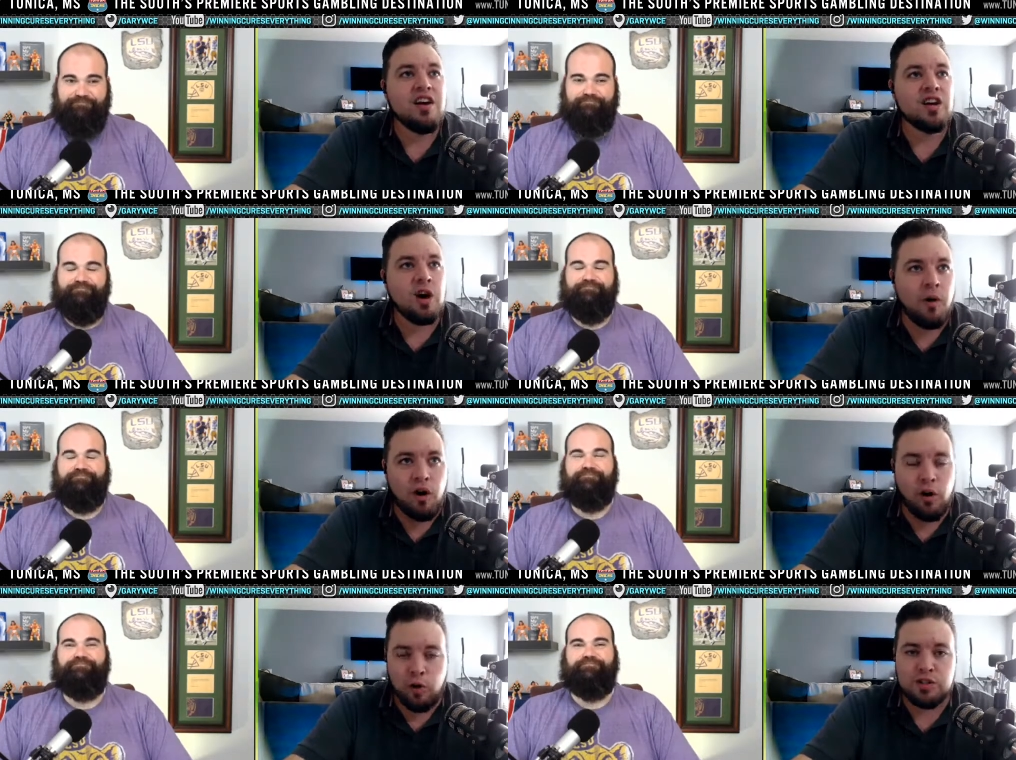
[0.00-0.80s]

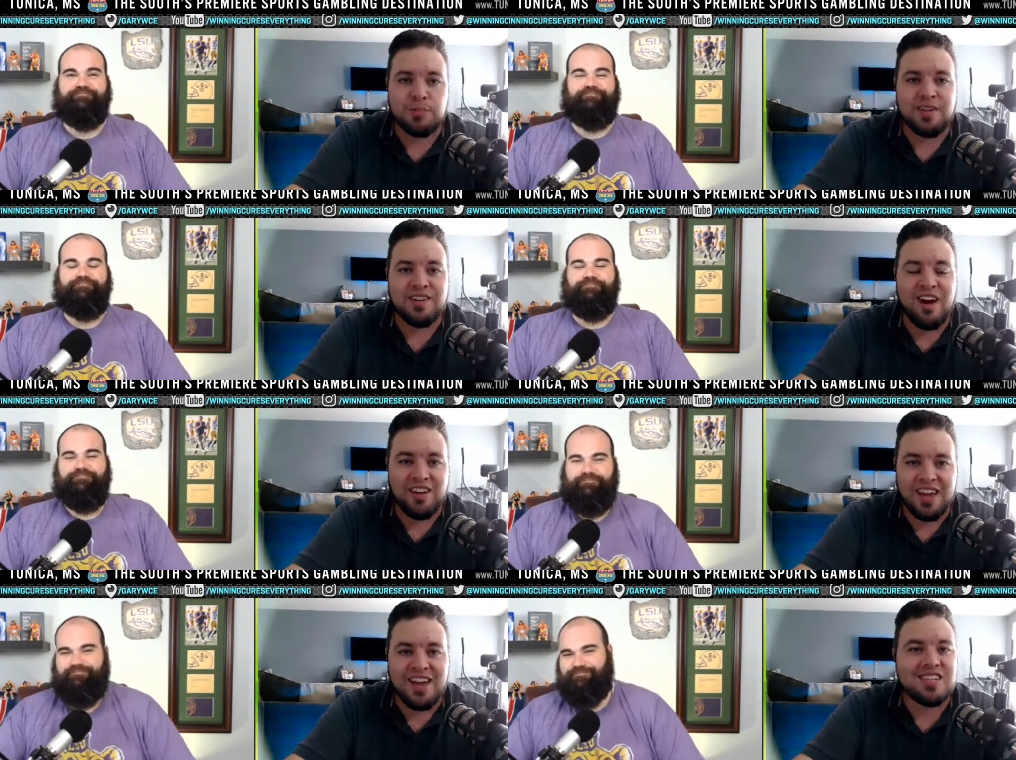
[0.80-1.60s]
Speaker 1: Kamaru Usman
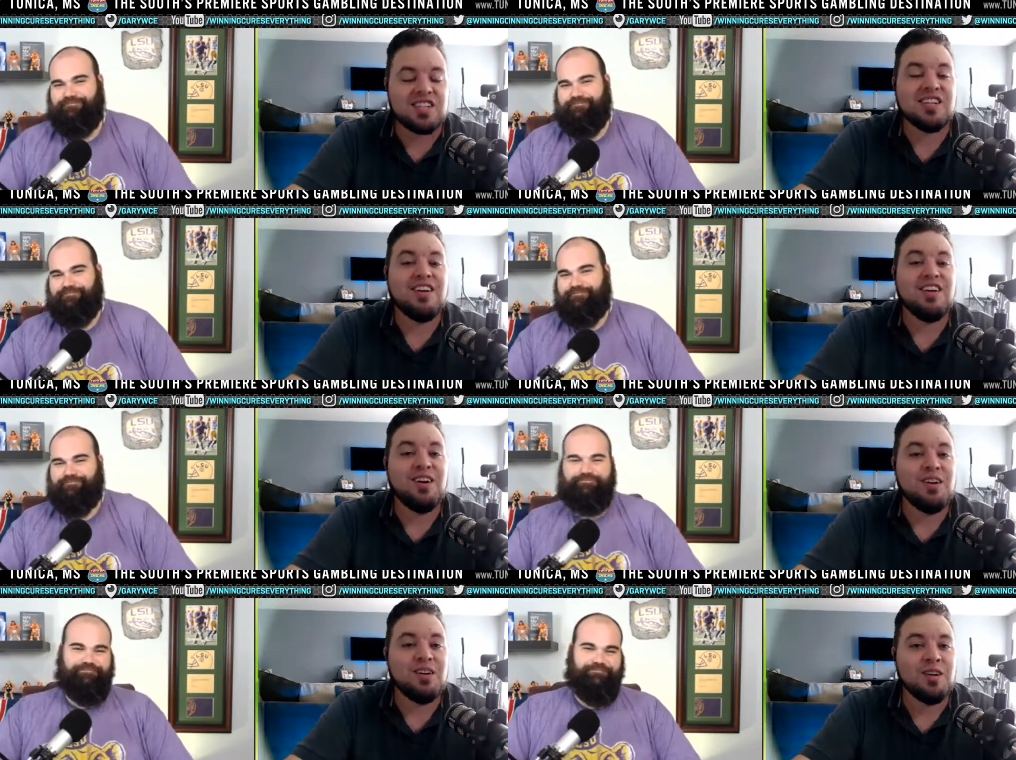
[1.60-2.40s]
against
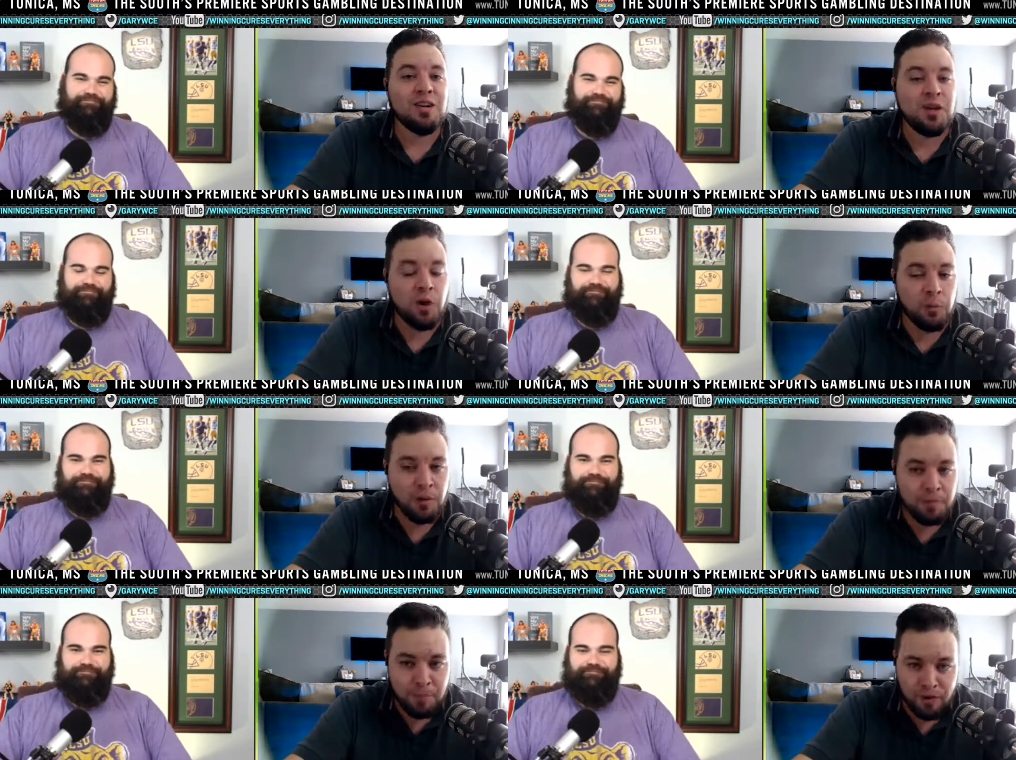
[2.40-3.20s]

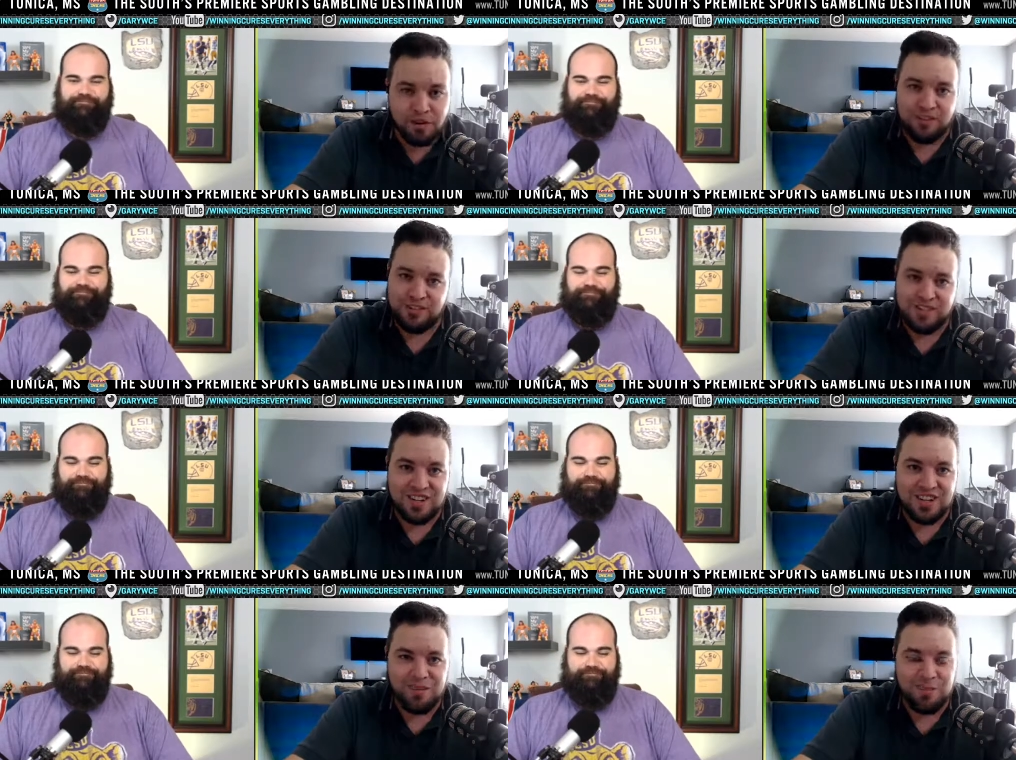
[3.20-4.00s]
Gilbert Burns,
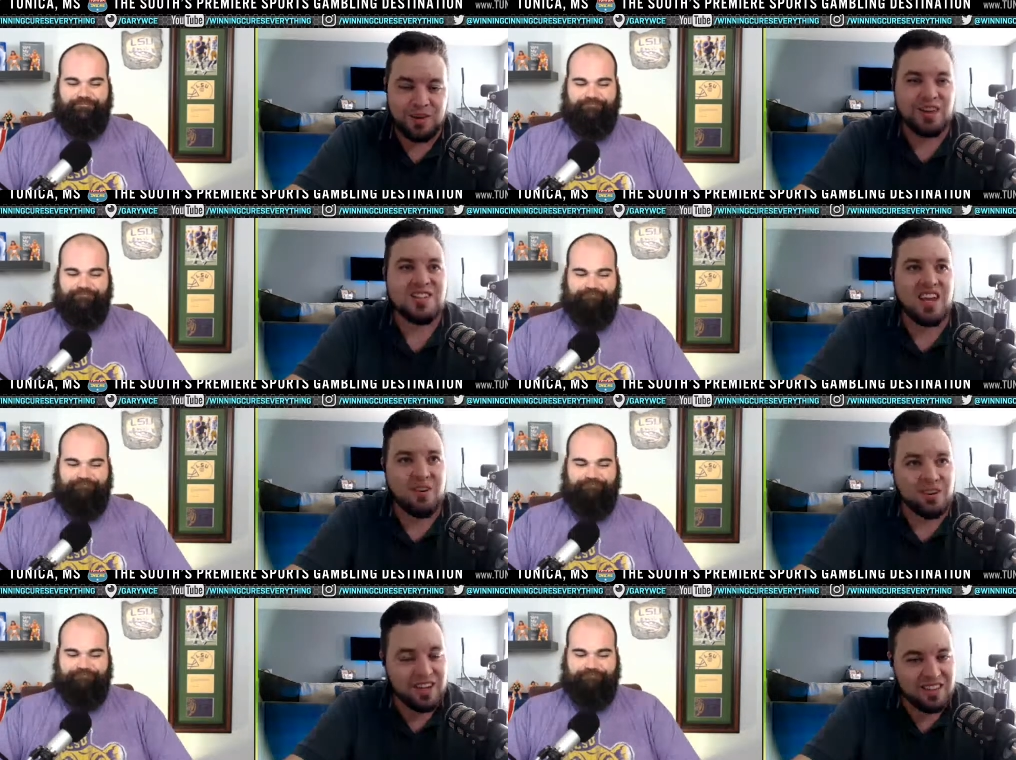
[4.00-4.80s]
because they
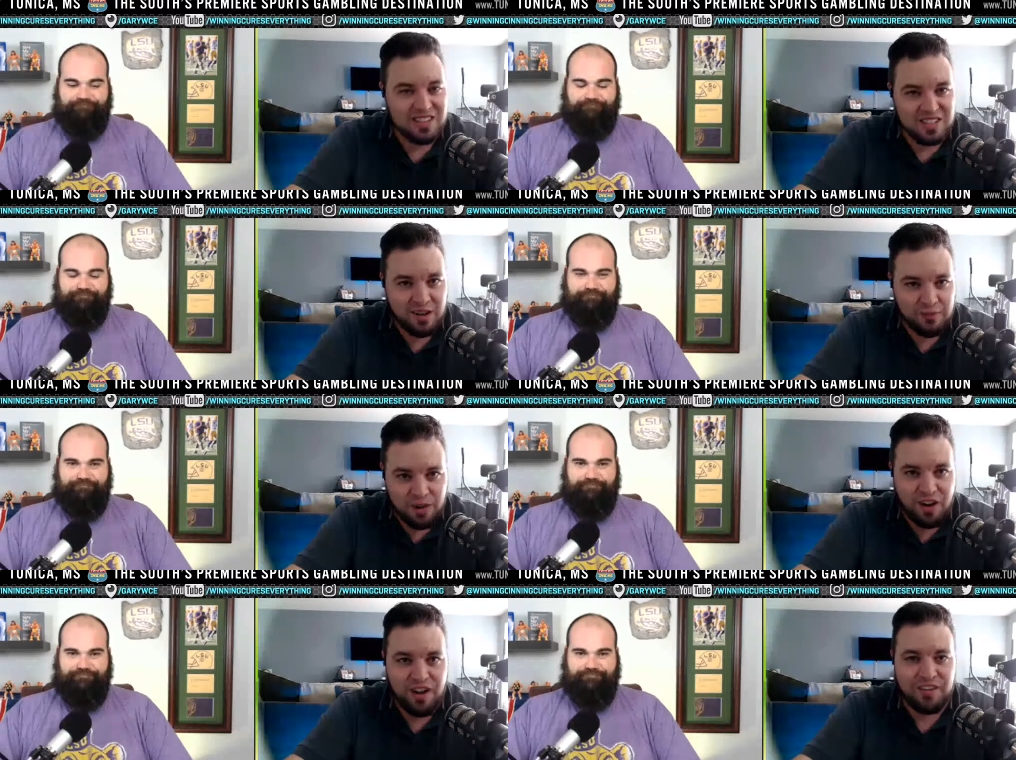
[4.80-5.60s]
couldn't get the stuff
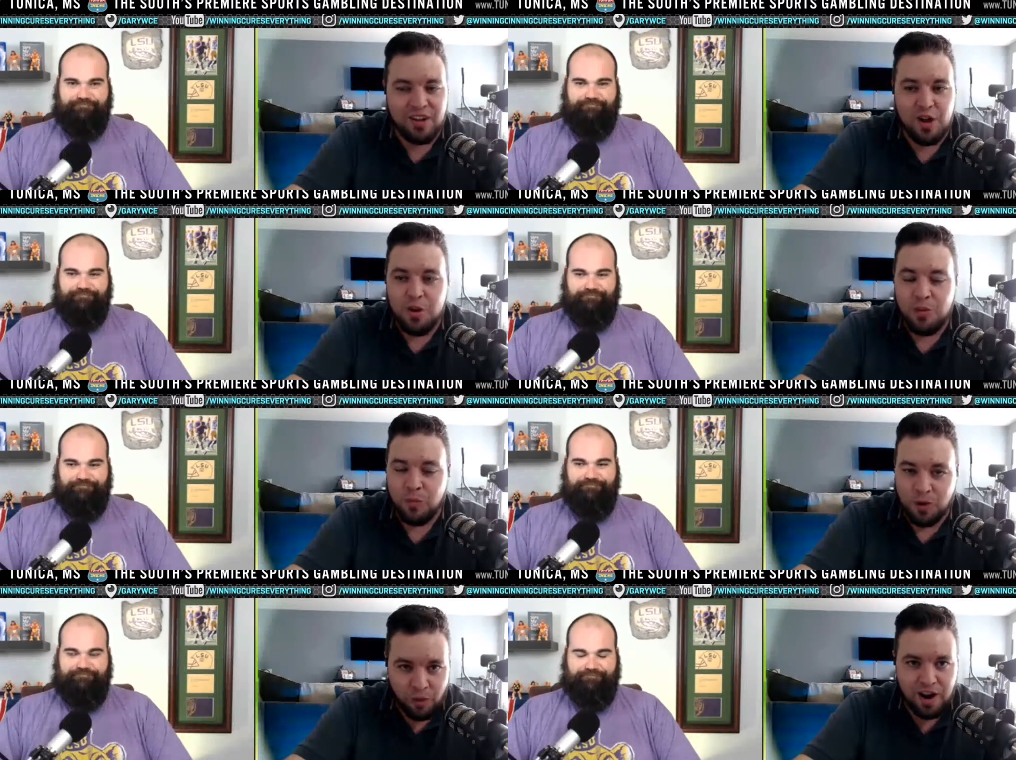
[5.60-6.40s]
done
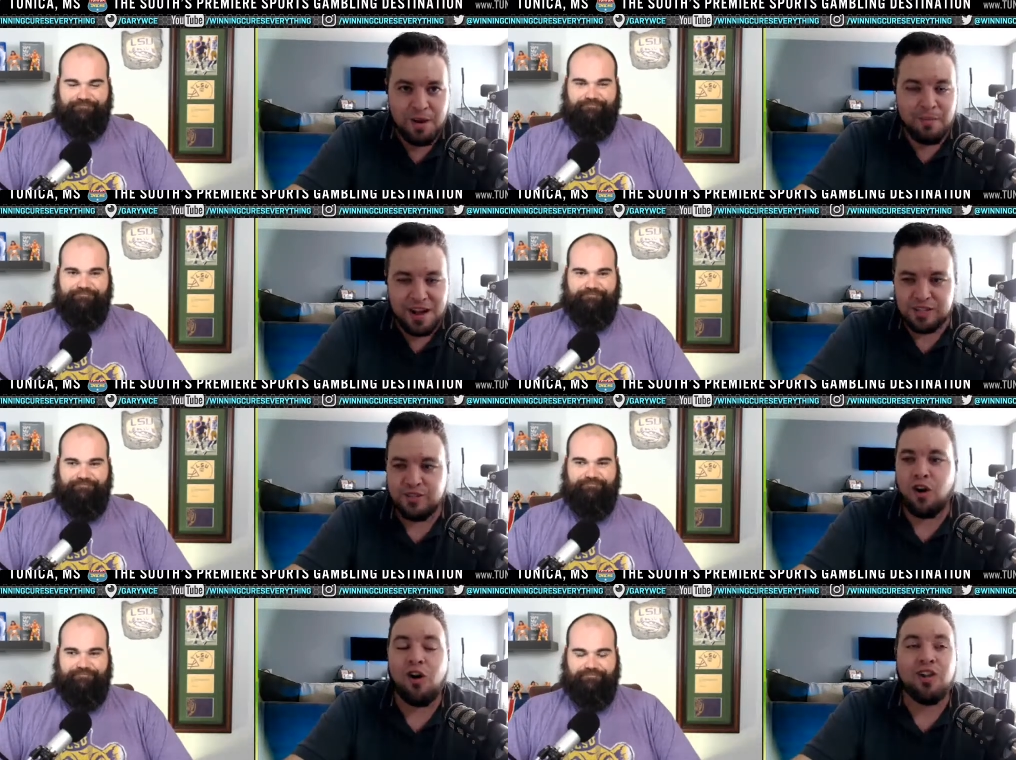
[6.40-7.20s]
with Jorge
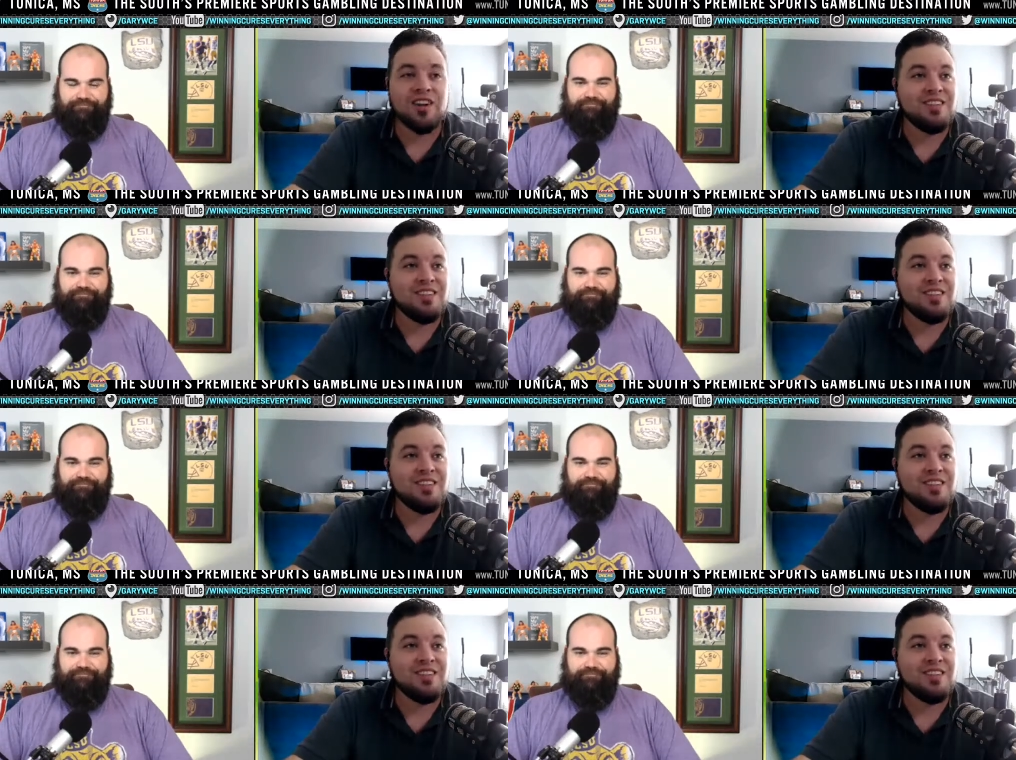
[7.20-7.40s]
Masvidal.